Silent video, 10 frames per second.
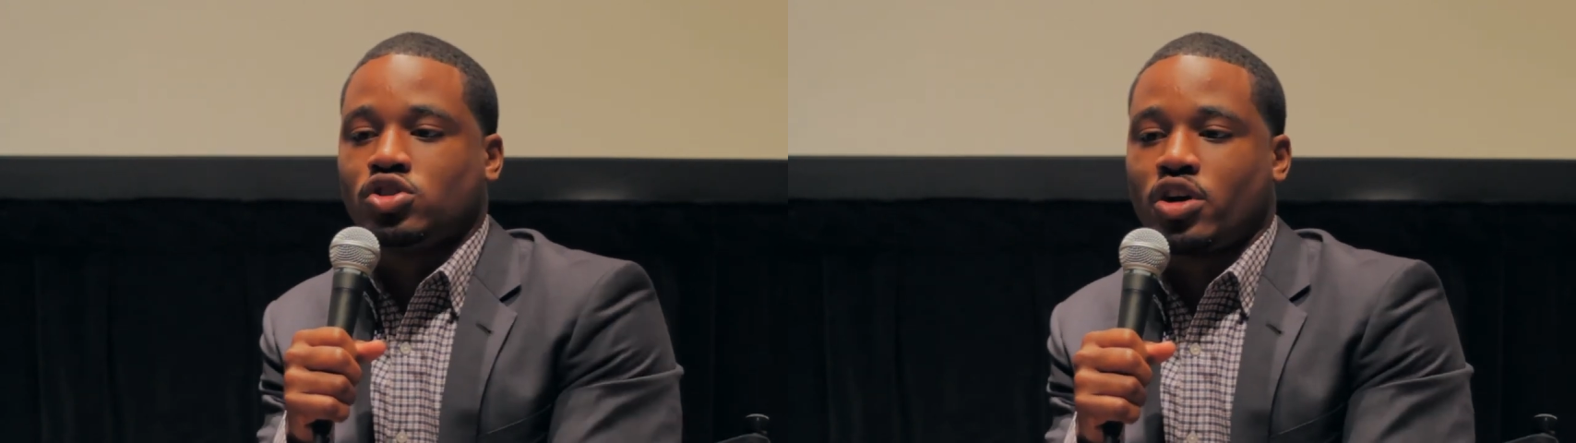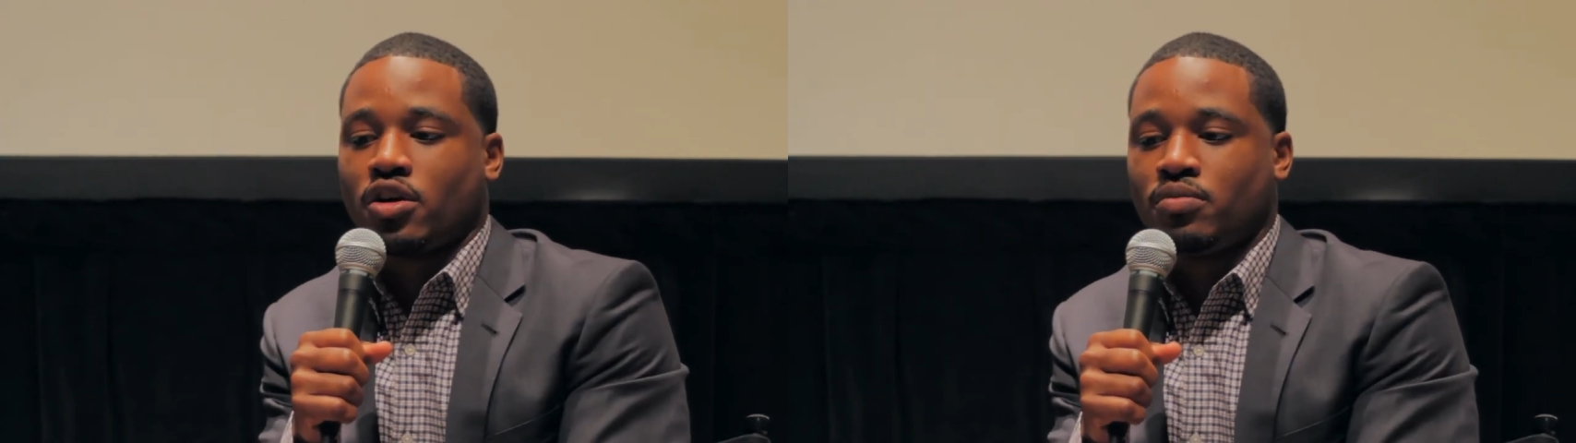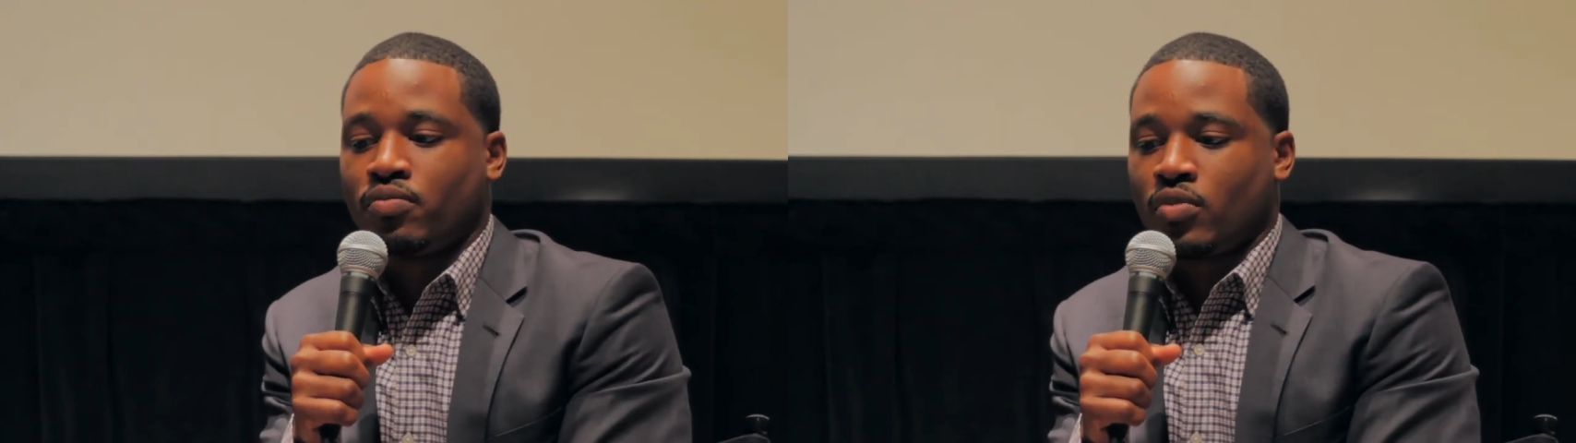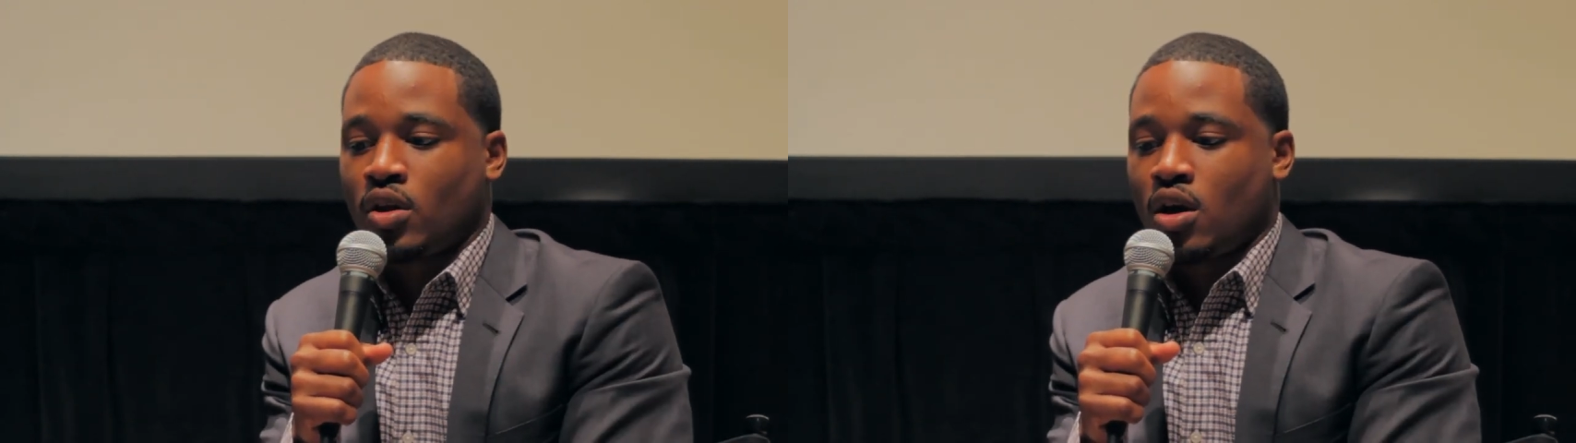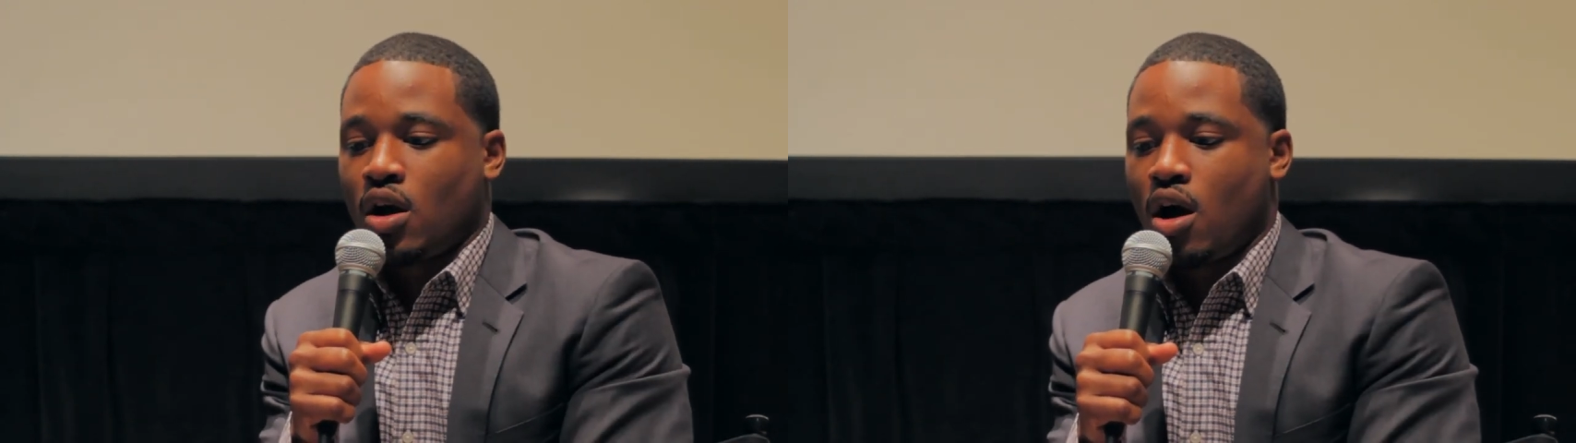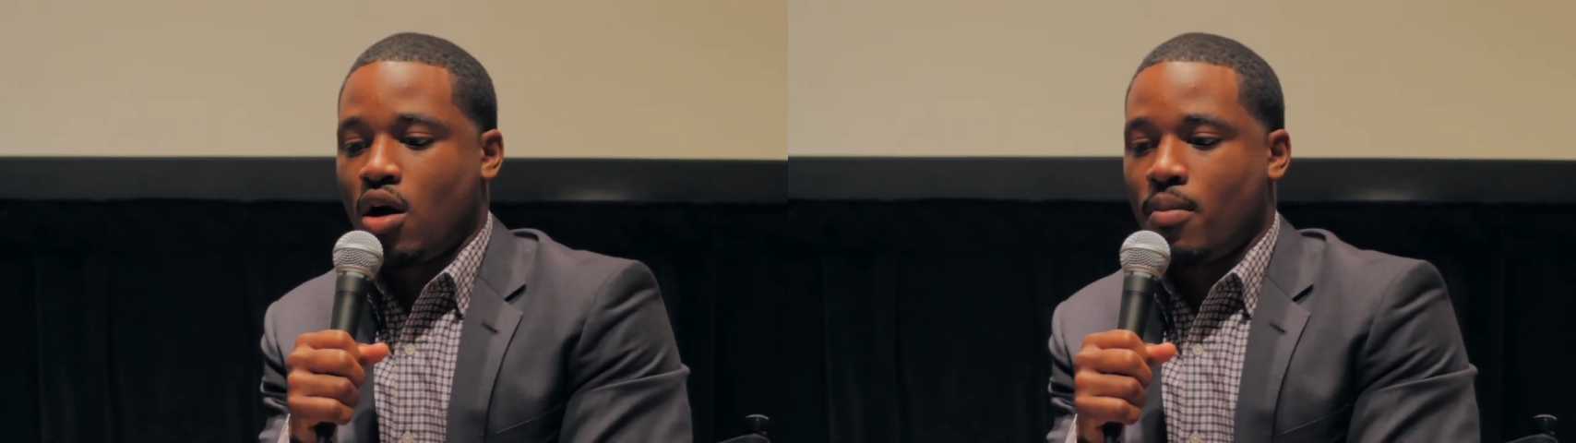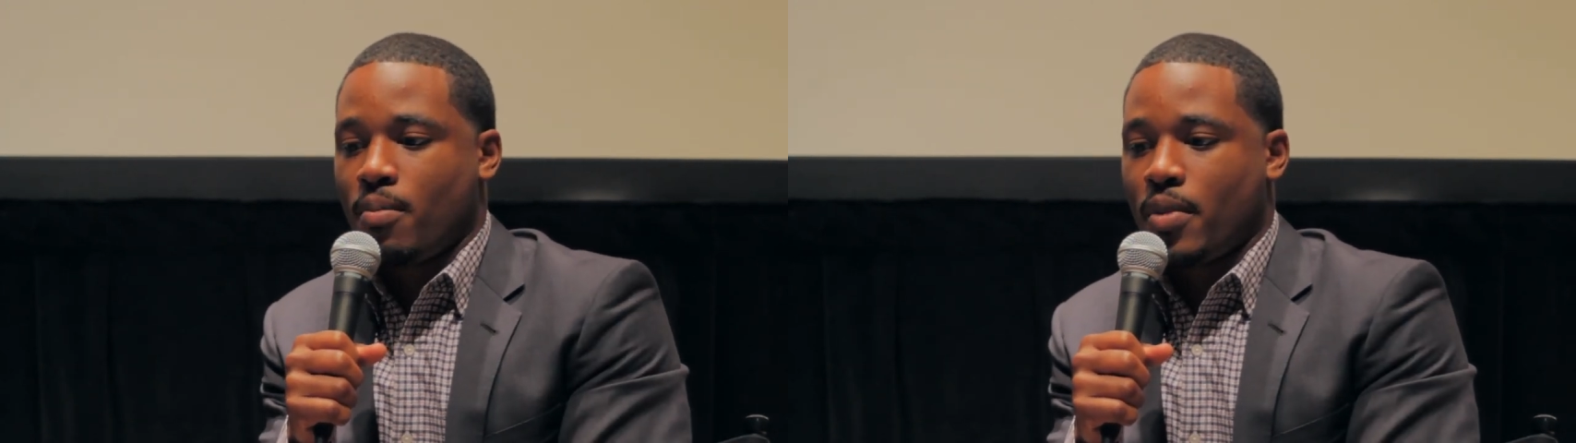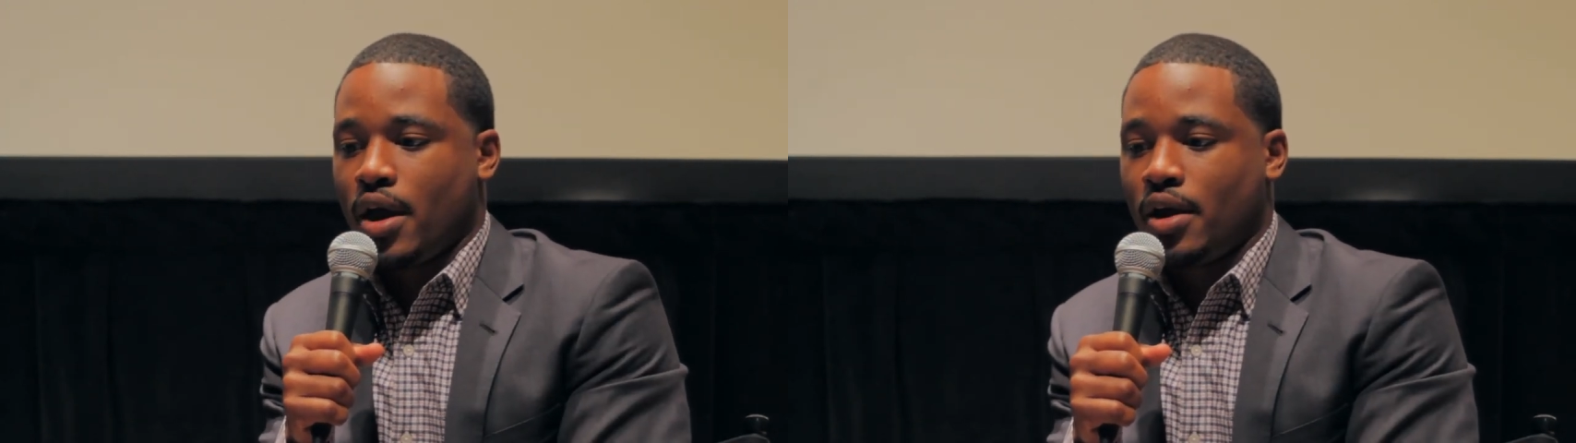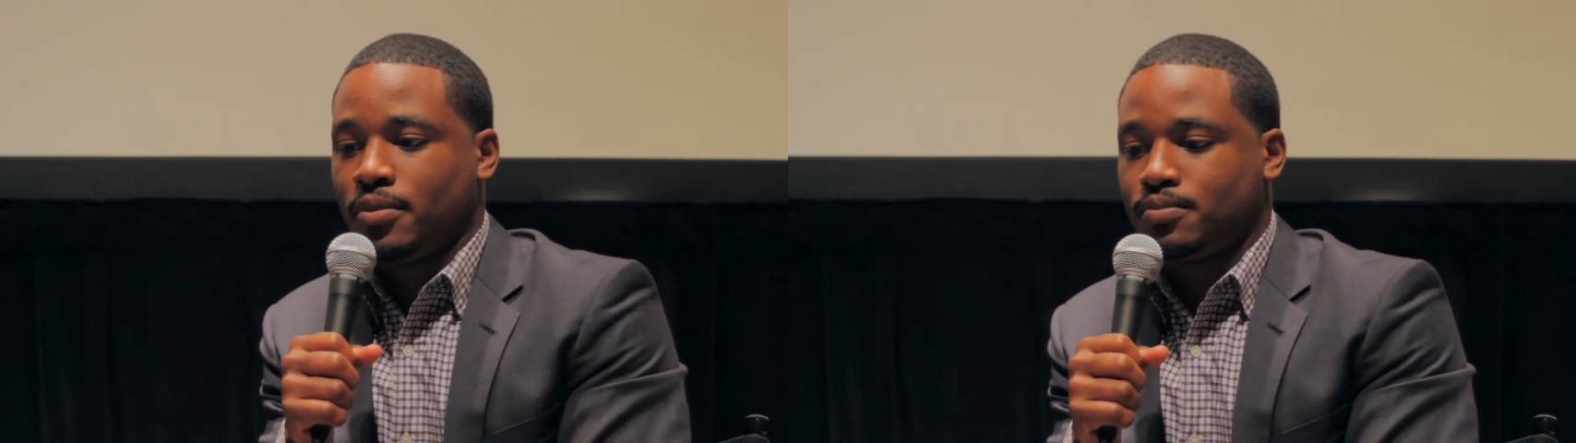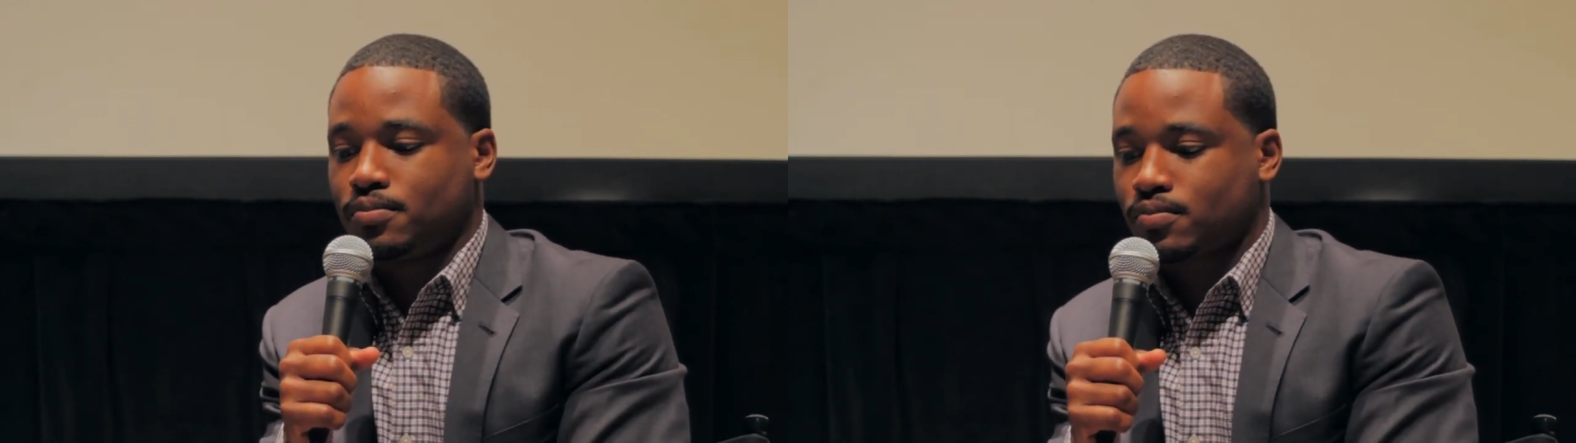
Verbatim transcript: trigger. Um, and